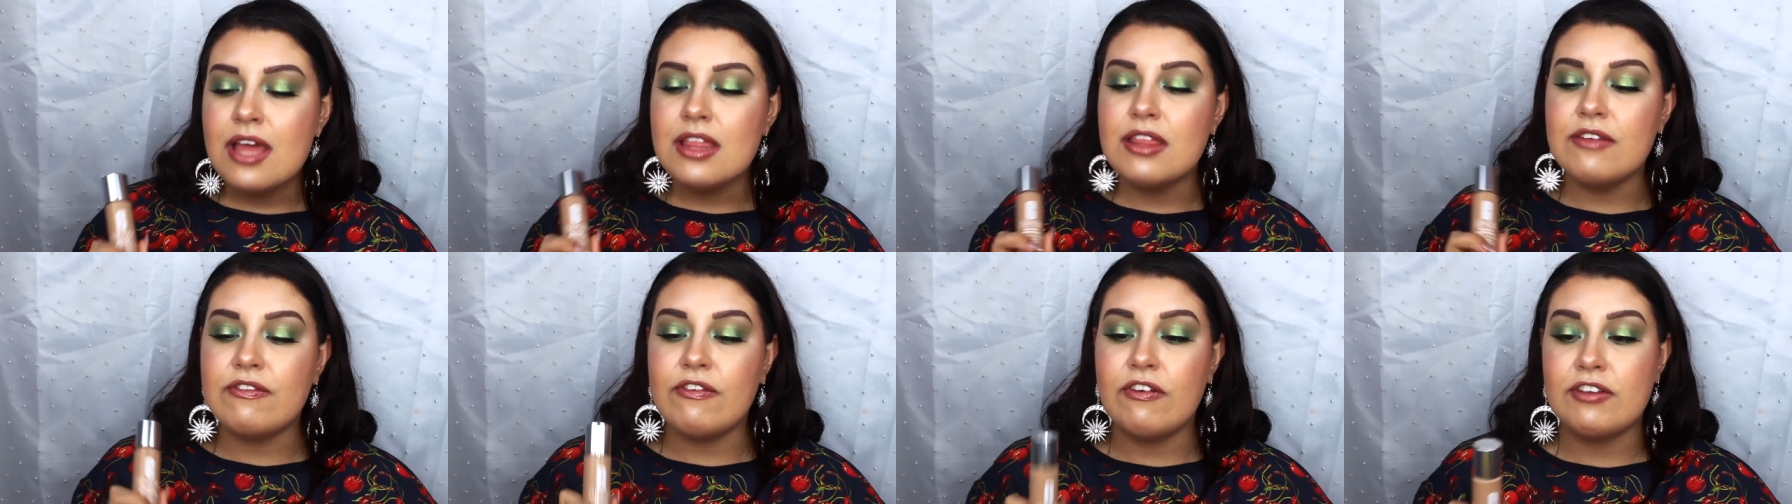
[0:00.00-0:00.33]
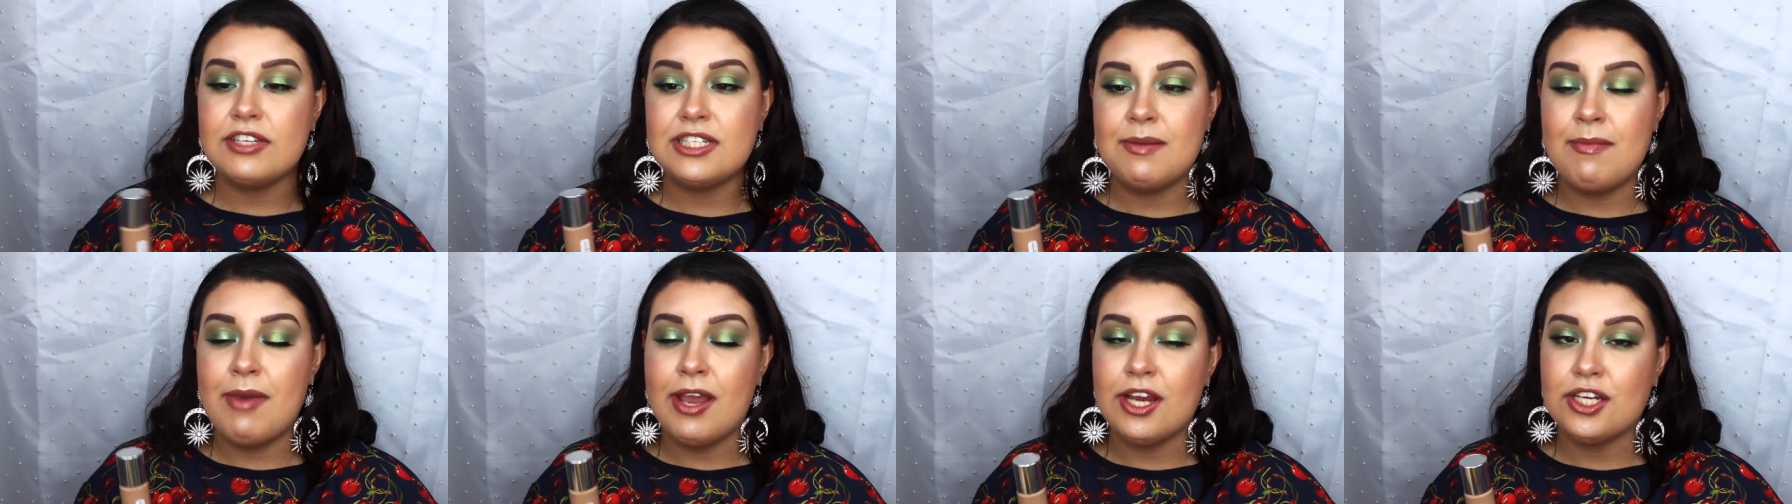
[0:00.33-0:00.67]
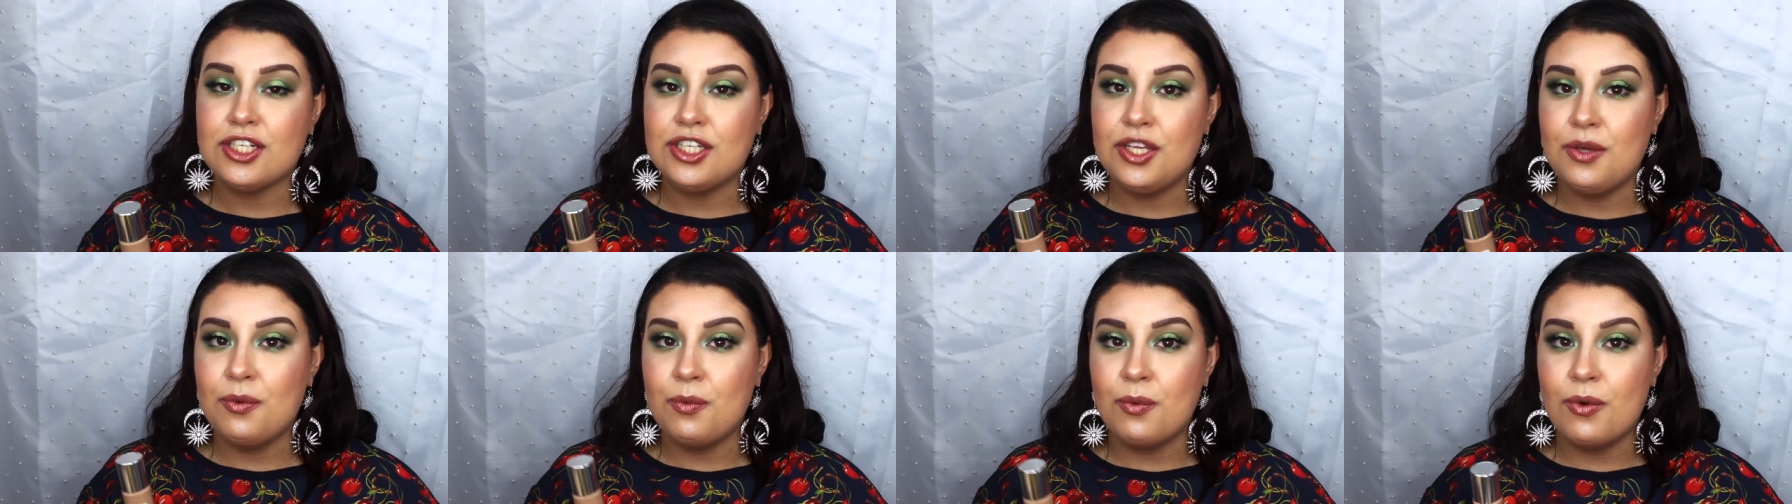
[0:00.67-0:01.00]
The first time I
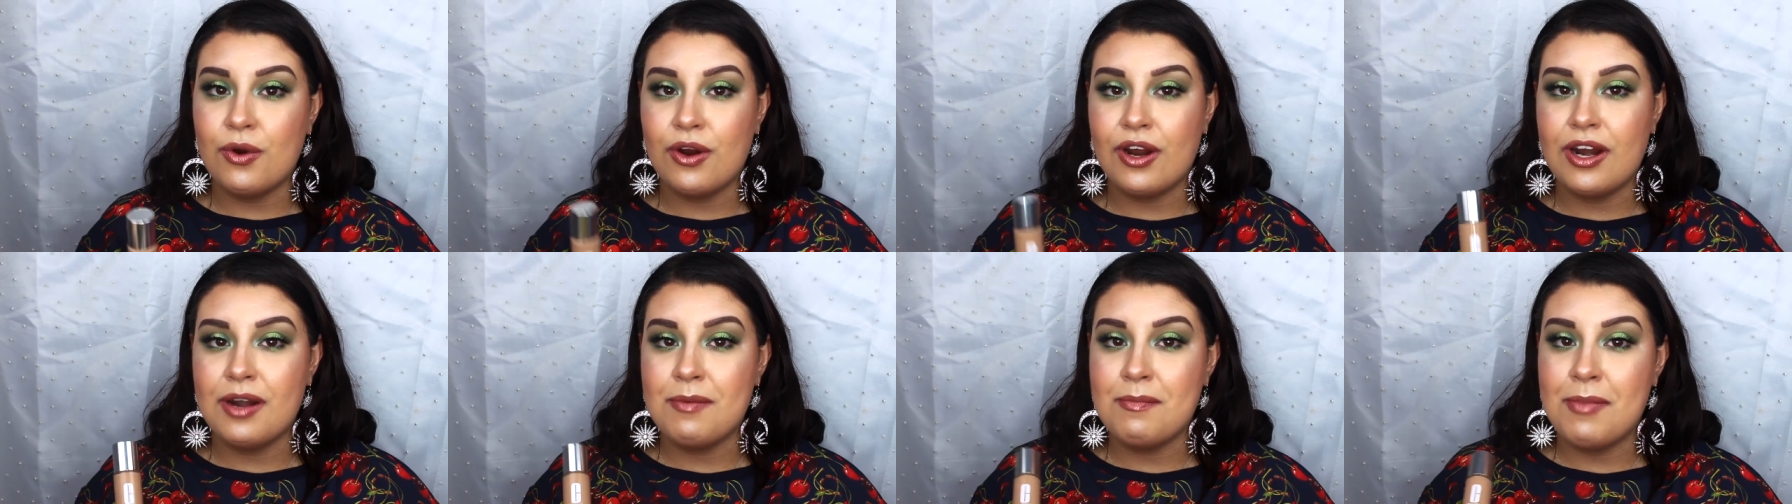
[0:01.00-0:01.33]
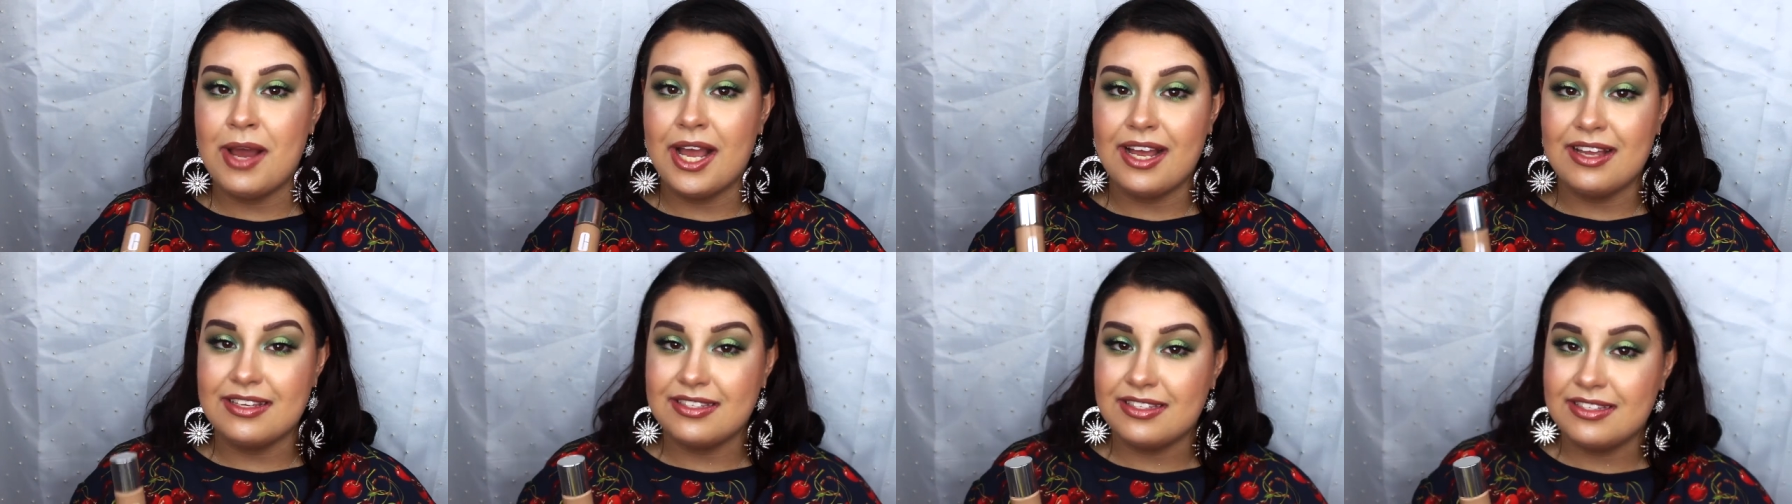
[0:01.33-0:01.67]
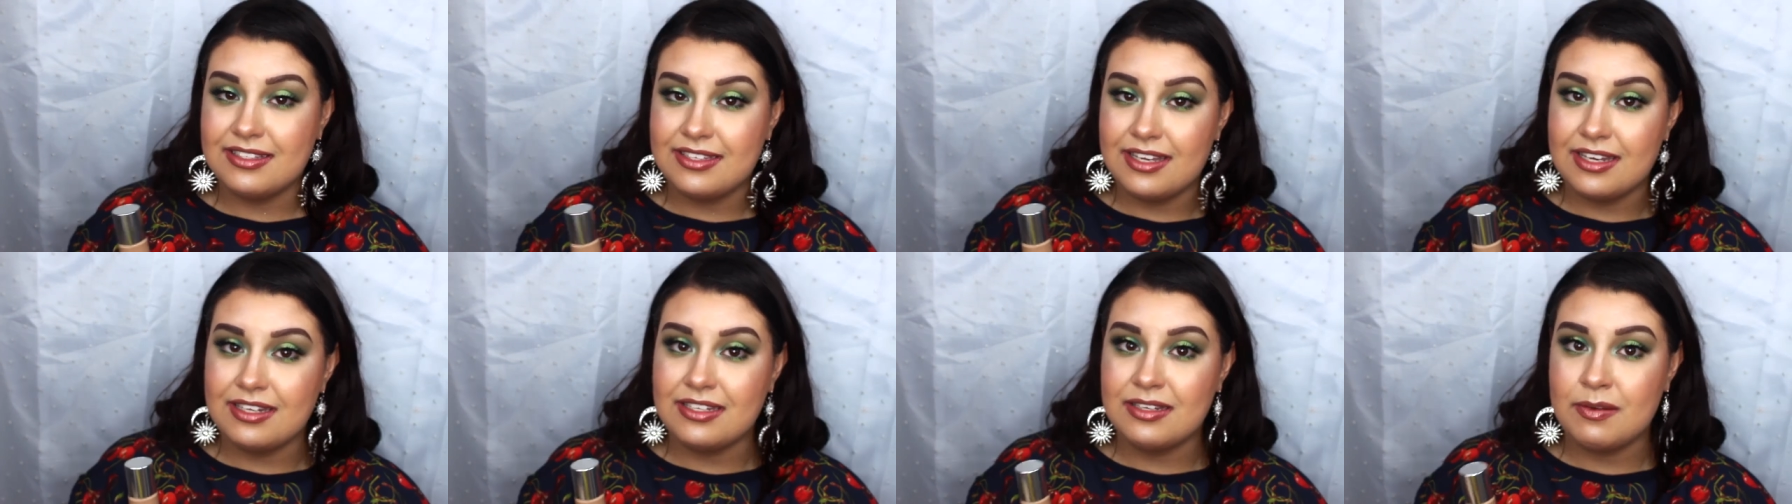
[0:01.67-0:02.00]
actually wore it, my
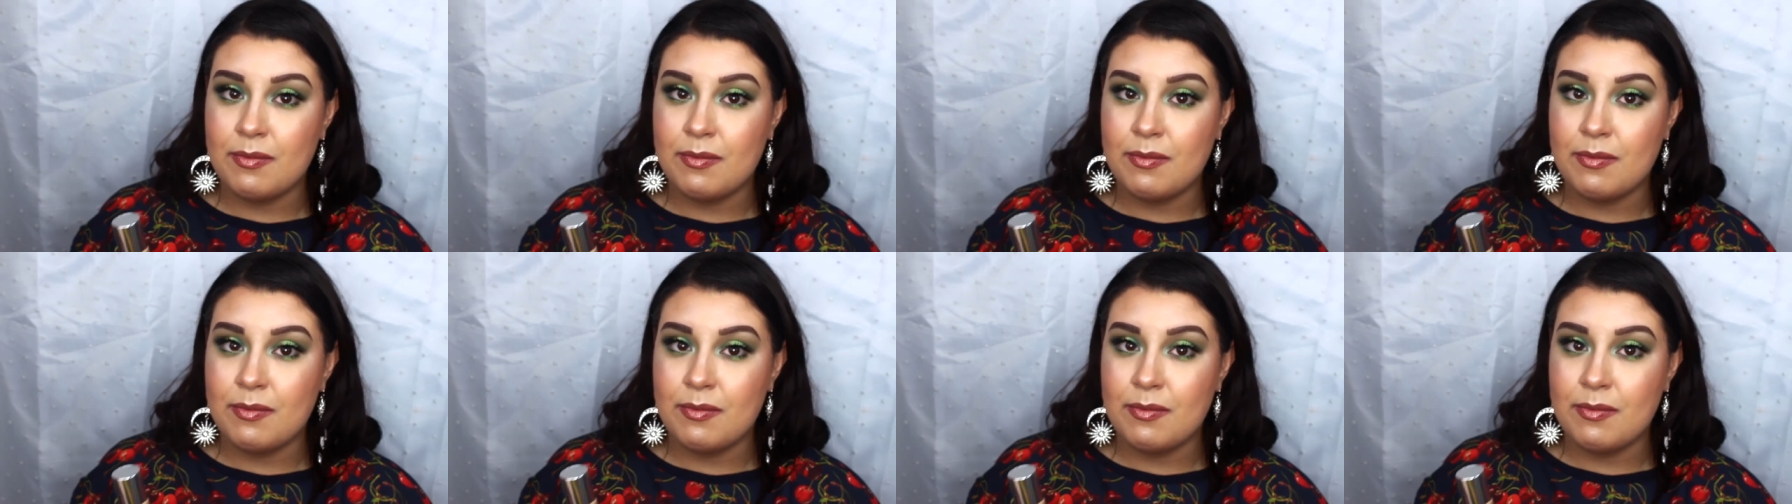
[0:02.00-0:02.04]
cousin said